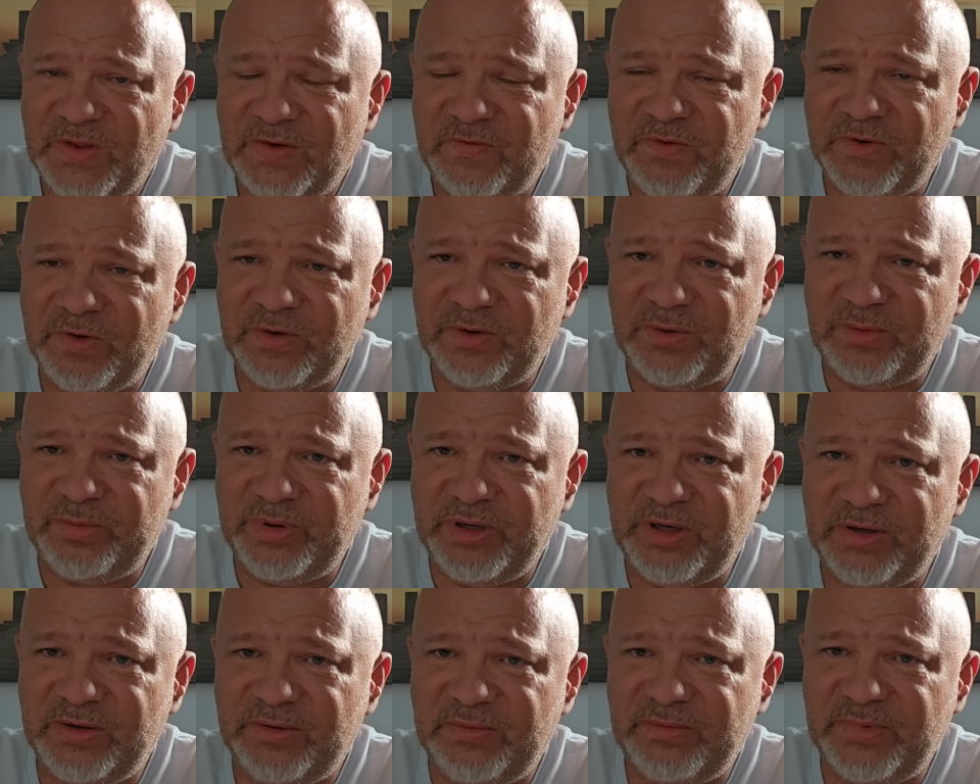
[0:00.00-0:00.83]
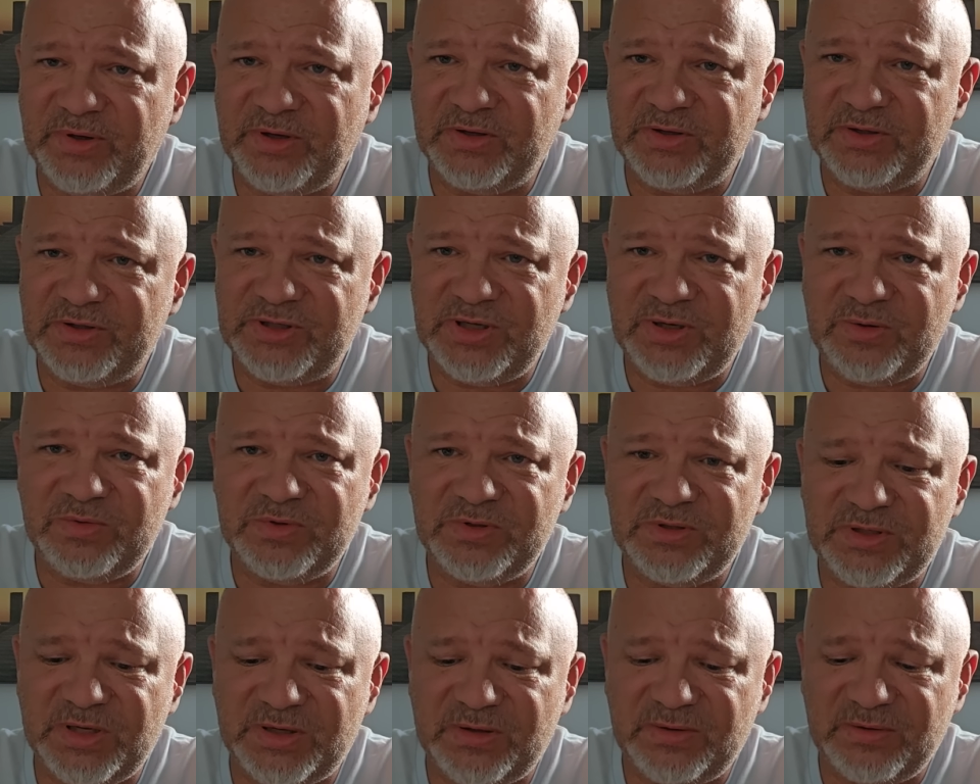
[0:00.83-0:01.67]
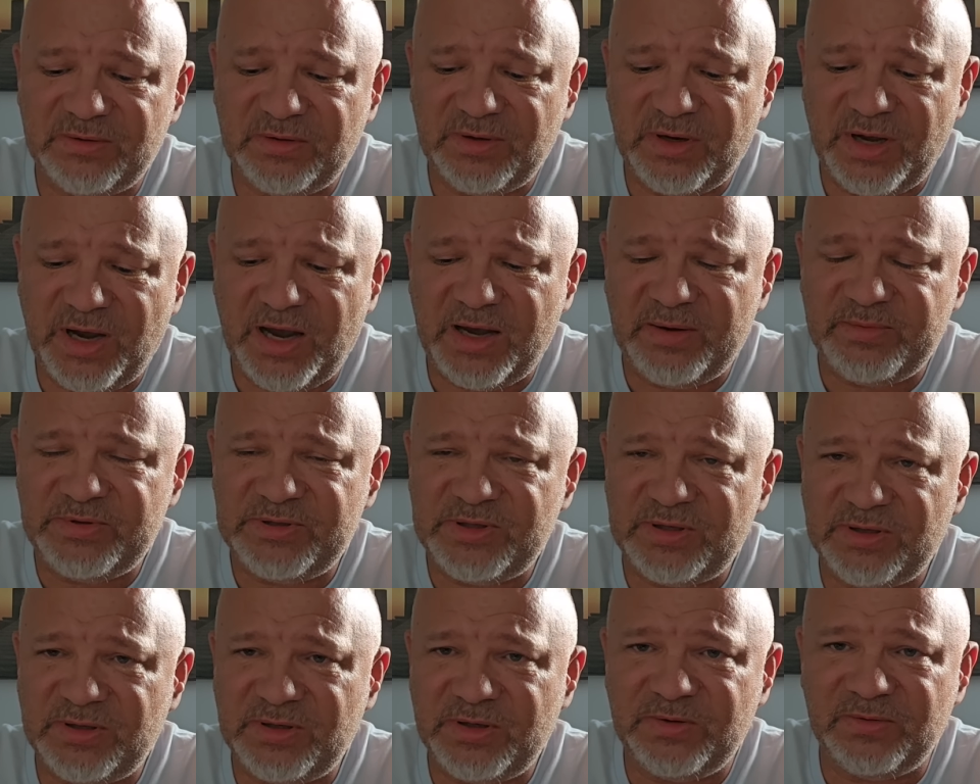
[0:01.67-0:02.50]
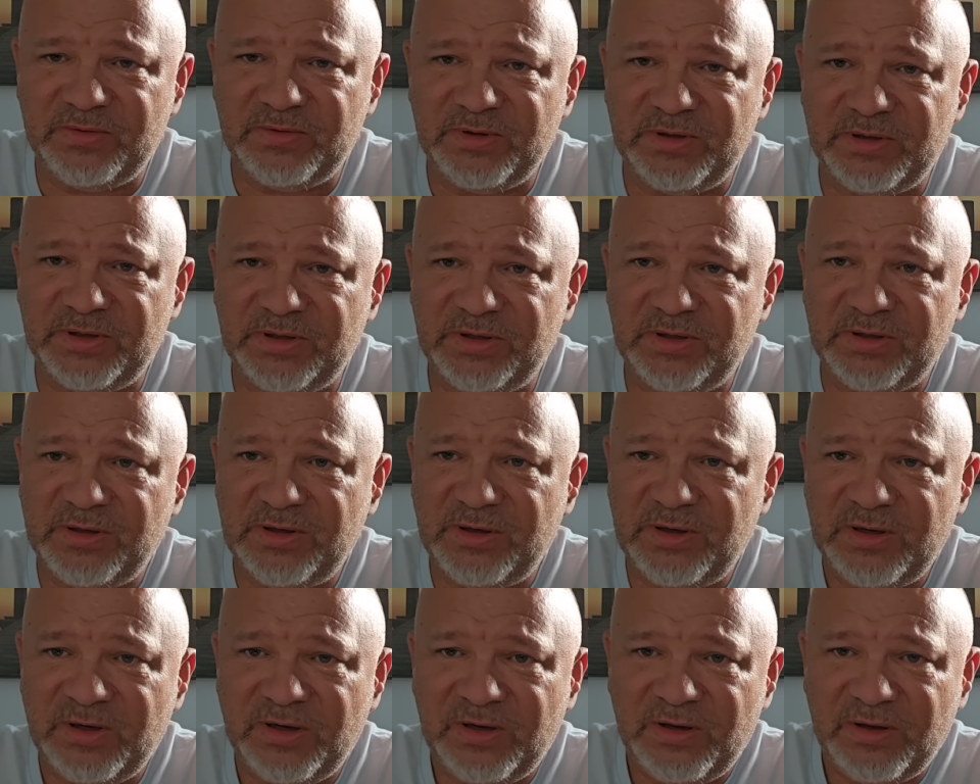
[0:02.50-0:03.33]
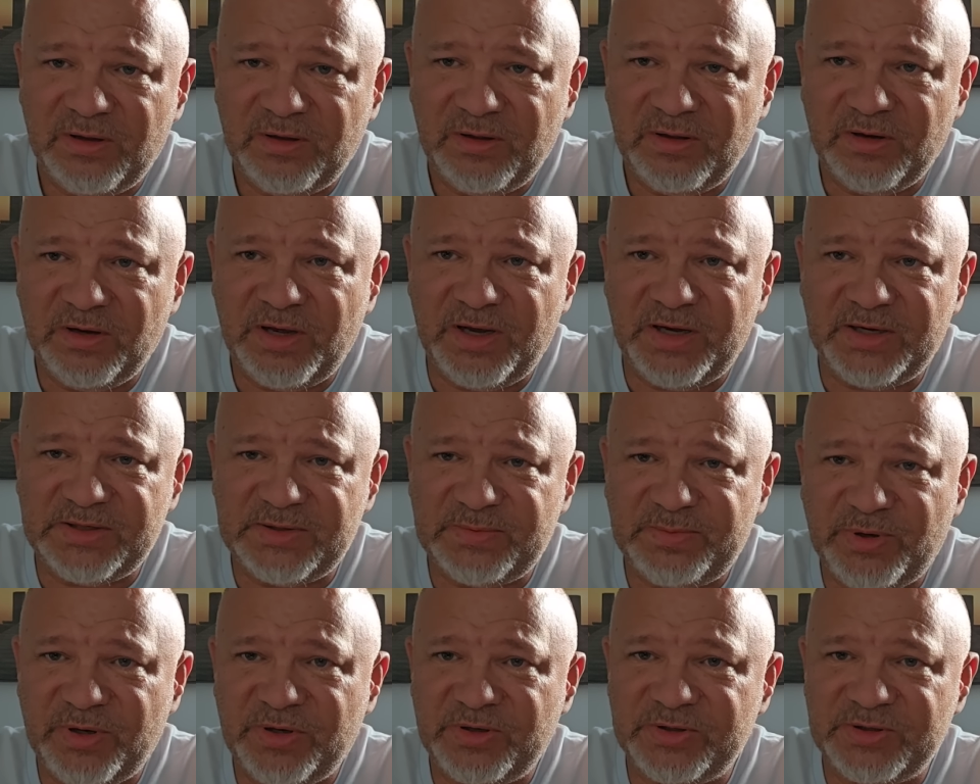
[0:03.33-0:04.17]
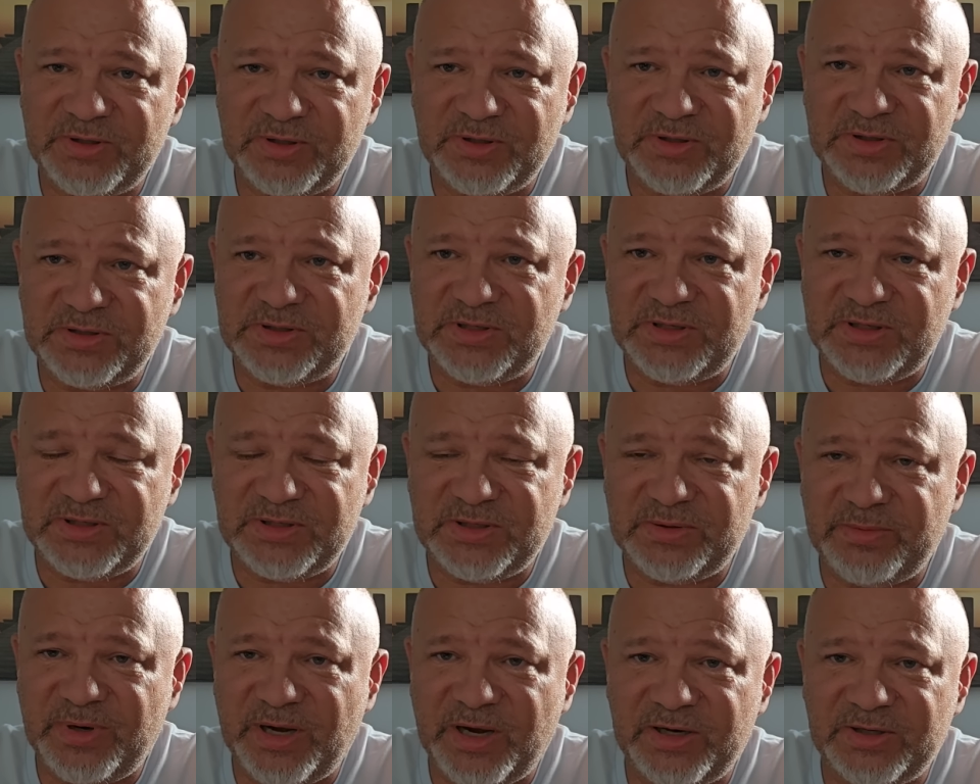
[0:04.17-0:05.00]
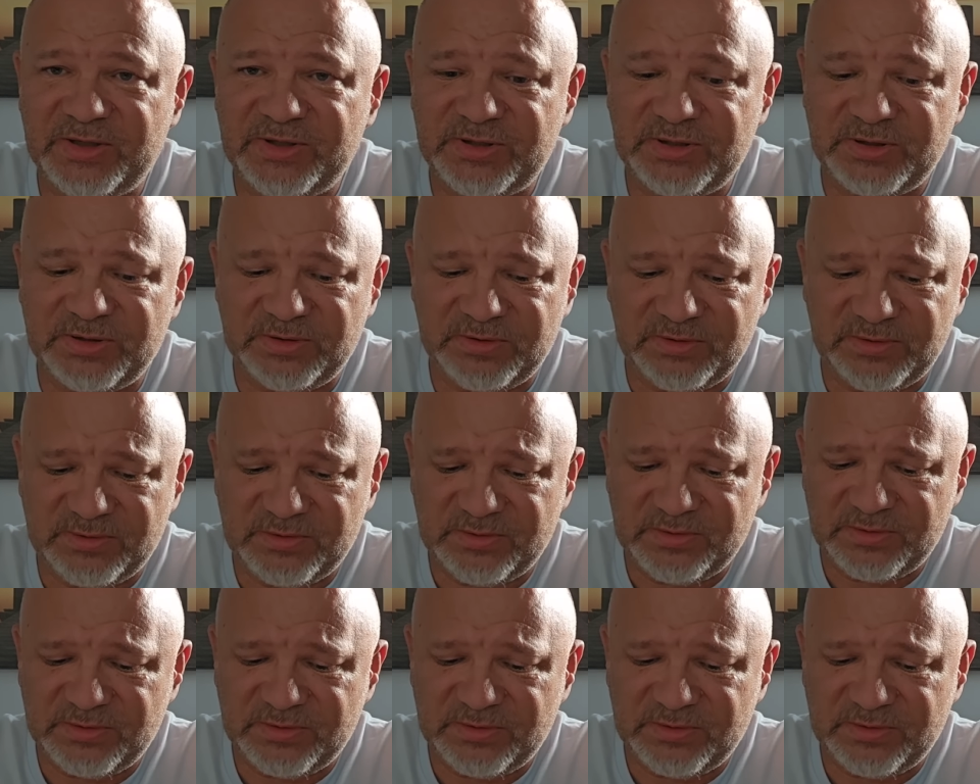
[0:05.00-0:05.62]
for a little bit because she was absolutely the last person to see Sebastian.